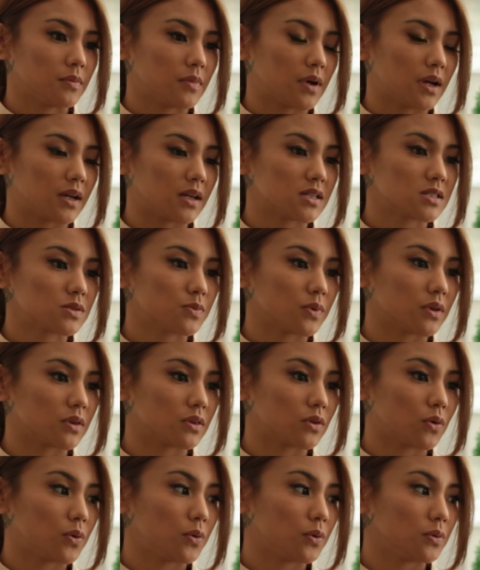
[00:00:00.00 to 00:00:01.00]
I guess with
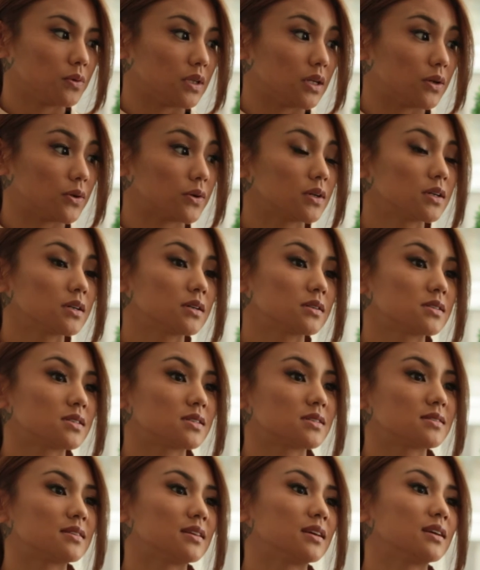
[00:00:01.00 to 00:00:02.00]
the whole
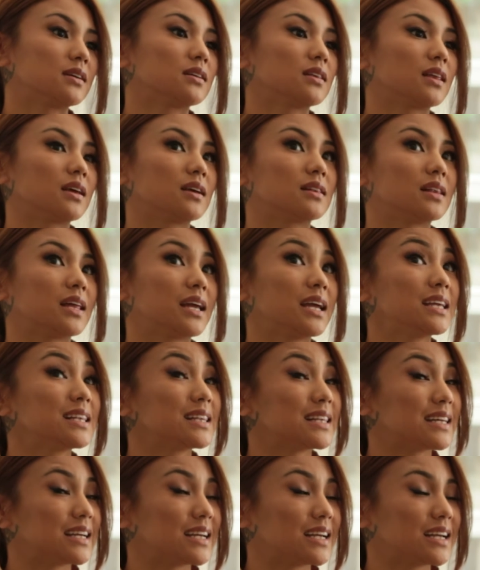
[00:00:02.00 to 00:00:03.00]
lyrics thing, like
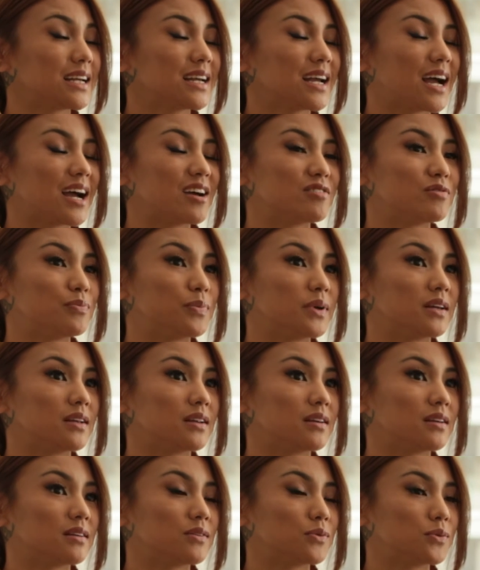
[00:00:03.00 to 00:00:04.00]
lately I've
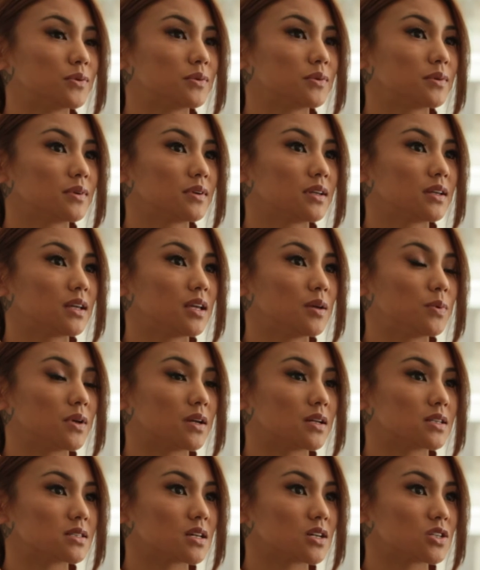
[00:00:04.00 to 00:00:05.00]
been
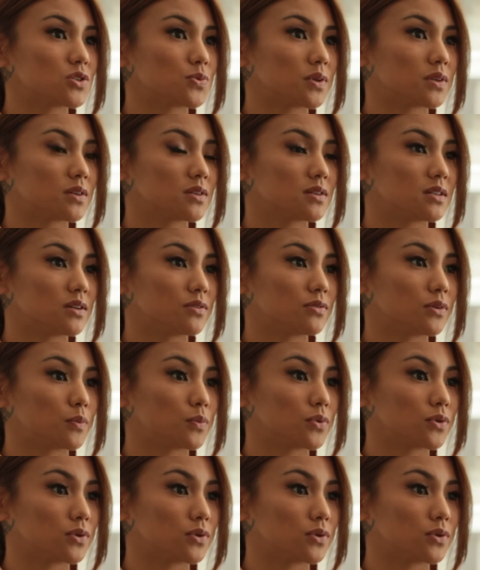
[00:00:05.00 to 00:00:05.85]
keeping in touch with different